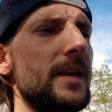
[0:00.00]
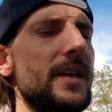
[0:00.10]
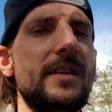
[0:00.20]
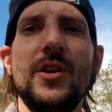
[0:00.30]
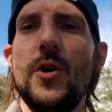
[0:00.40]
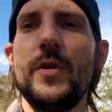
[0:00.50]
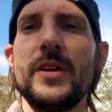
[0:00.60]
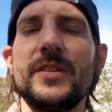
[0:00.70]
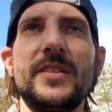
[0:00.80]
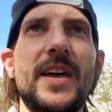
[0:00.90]
he
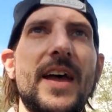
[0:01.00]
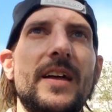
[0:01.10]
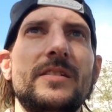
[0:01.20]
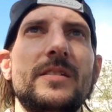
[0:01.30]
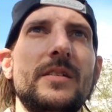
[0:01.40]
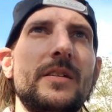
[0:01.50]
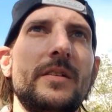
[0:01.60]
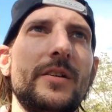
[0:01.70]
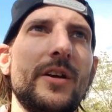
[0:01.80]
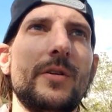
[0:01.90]
noticed that,
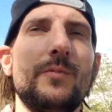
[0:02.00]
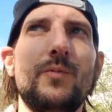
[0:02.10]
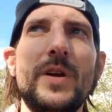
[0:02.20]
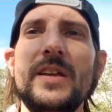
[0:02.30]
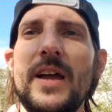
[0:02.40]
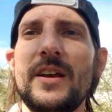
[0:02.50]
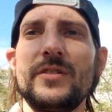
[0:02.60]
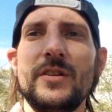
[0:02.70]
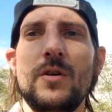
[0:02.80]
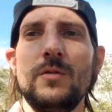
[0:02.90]
you know, we
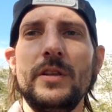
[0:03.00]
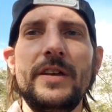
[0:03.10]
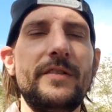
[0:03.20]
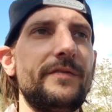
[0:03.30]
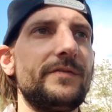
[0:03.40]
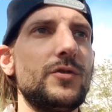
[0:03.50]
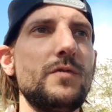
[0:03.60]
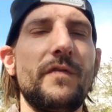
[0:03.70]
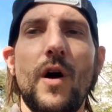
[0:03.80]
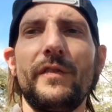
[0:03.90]
actually don't live too
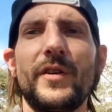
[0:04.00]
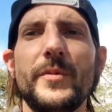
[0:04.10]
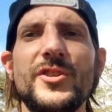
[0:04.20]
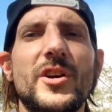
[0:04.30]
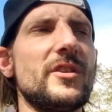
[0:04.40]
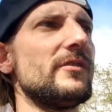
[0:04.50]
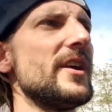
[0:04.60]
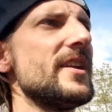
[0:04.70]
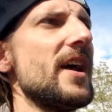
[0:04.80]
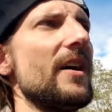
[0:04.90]
far from each other
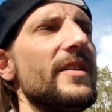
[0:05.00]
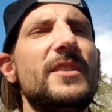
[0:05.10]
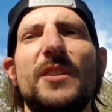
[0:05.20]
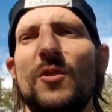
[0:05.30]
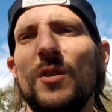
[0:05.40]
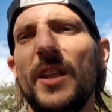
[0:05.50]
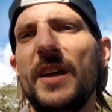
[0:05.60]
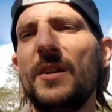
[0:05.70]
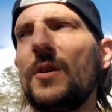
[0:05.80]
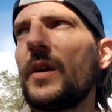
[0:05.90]
right now. He's in
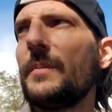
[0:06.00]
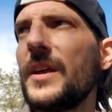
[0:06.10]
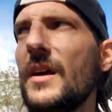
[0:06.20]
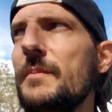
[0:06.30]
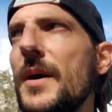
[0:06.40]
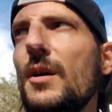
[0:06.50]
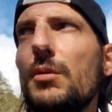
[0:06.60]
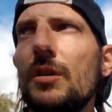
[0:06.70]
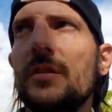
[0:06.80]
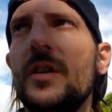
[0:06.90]
Orlando and I'm down in
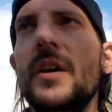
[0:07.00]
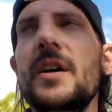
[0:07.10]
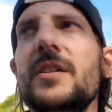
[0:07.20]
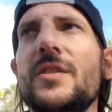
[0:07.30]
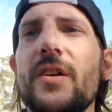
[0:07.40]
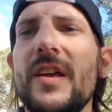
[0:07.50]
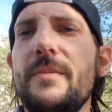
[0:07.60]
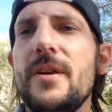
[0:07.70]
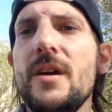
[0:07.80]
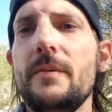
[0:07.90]
Melbourne. So he
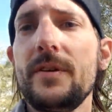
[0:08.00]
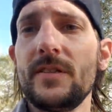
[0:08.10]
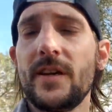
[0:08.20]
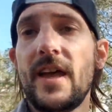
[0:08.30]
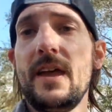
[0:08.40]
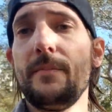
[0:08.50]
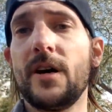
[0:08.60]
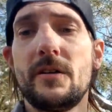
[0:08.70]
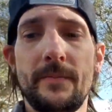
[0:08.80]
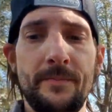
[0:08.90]
hit me up. He's like, hey
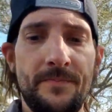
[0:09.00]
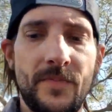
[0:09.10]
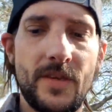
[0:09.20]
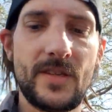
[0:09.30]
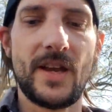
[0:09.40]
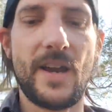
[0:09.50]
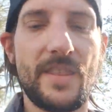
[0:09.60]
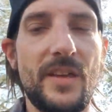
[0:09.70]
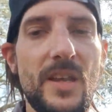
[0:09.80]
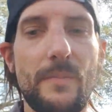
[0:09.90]
Mike, he's like, I
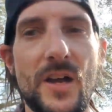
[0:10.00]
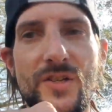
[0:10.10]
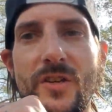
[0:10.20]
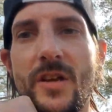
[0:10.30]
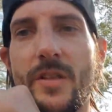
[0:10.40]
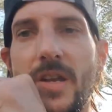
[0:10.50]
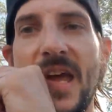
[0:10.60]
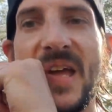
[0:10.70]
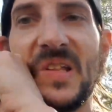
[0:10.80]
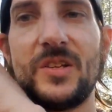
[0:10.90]
got thinking about you the other
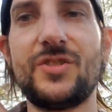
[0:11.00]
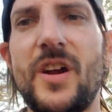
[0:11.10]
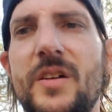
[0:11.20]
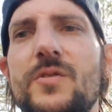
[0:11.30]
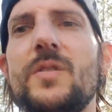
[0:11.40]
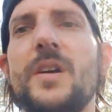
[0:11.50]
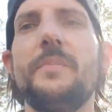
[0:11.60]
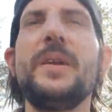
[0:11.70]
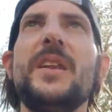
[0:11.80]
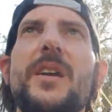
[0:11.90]
day. Let's try to
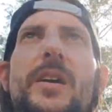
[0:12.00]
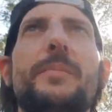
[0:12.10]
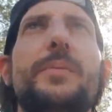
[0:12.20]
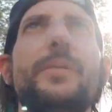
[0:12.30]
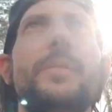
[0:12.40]
meet up.